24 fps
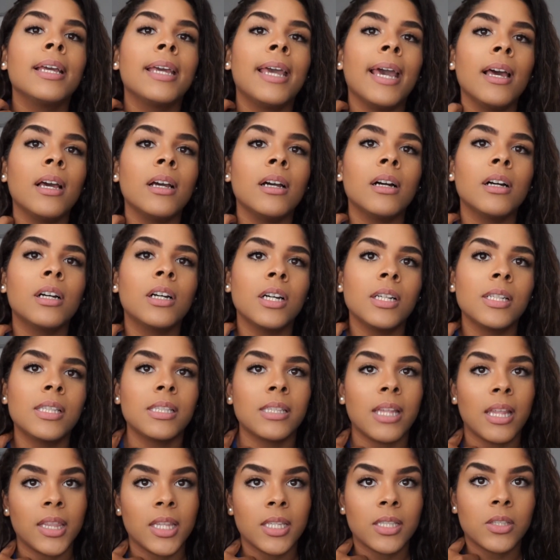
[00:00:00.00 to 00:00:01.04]
get a good
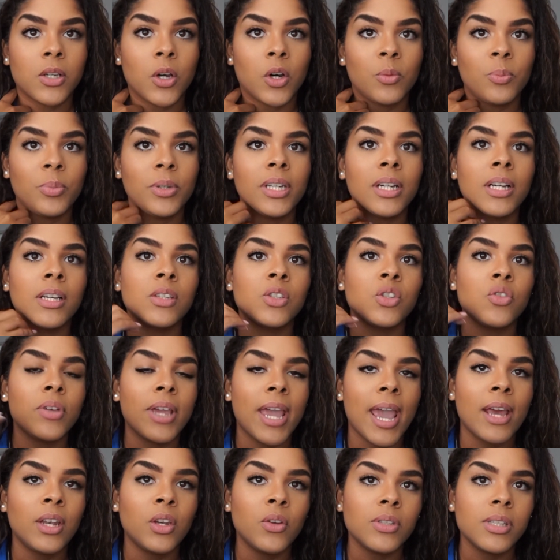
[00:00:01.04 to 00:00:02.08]
stethoscope, because you
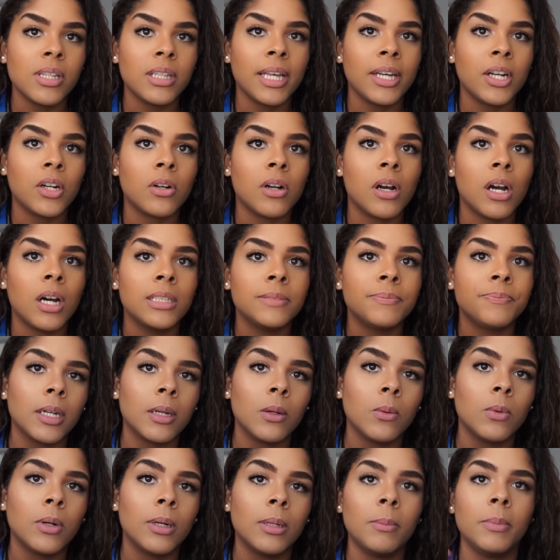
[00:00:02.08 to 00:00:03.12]
can use it later on,
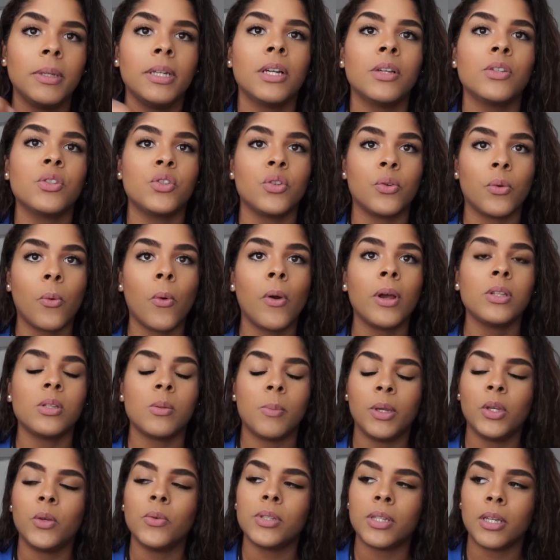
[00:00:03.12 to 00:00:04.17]
because you're going
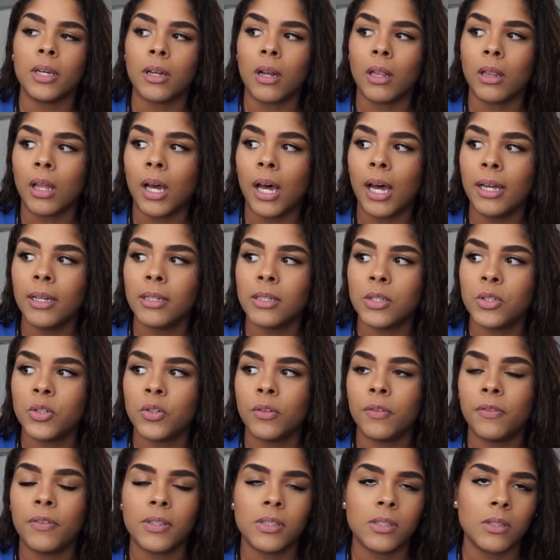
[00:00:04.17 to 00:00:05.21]
to be using it a lot to
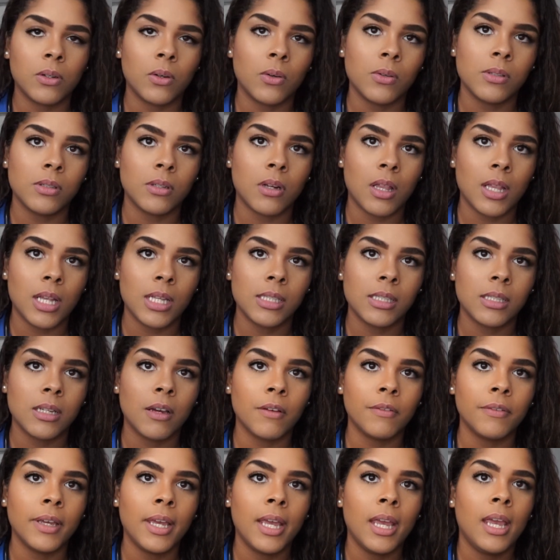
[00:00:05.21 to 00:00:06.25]
do physicals and all that
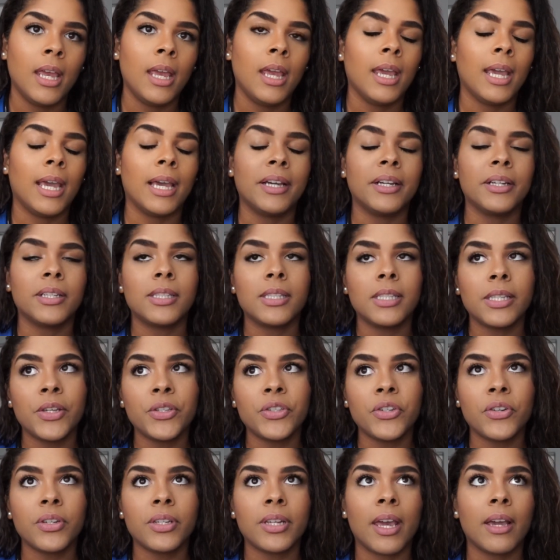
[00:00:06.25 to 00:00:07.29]
stuff. Get good
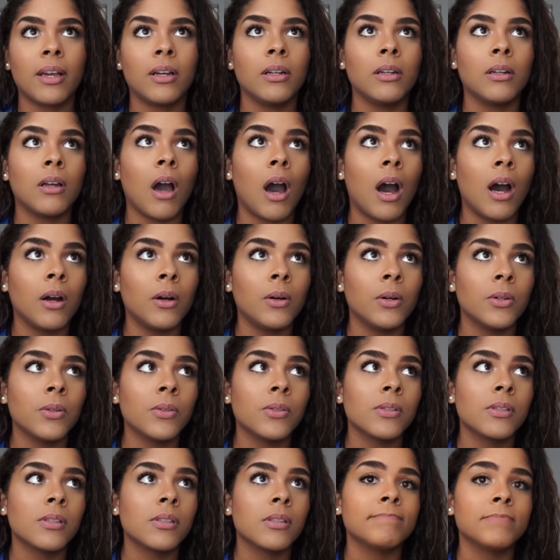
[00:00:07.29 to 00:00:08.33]
scissors, get good
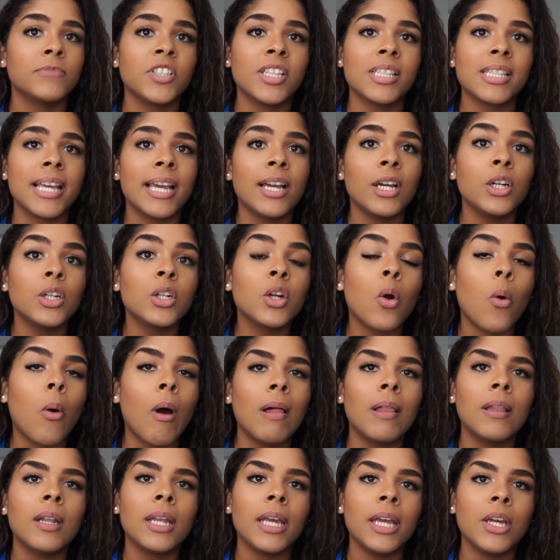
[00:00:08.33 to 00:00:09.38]
goggles, just get good
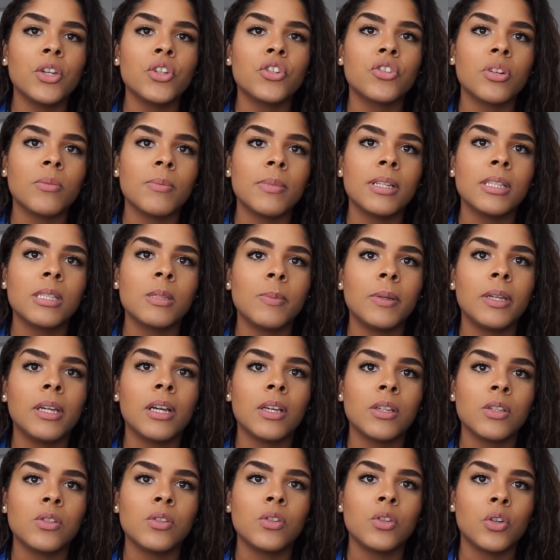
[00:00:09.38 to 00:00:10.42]
quality instruments,
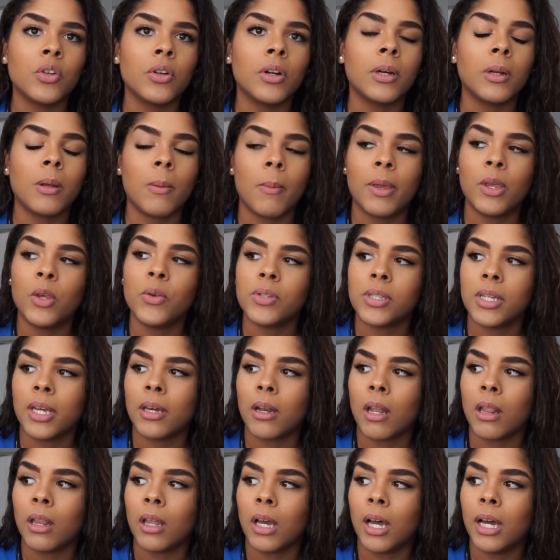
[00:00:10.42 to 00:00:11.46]
because you're going to be using
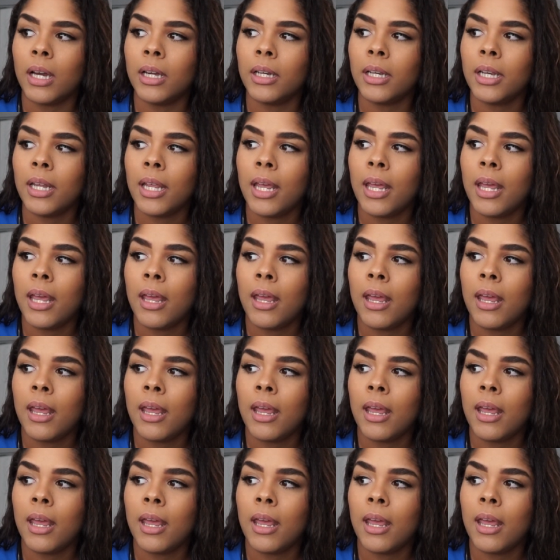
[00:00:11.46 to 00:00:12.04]
it a lot.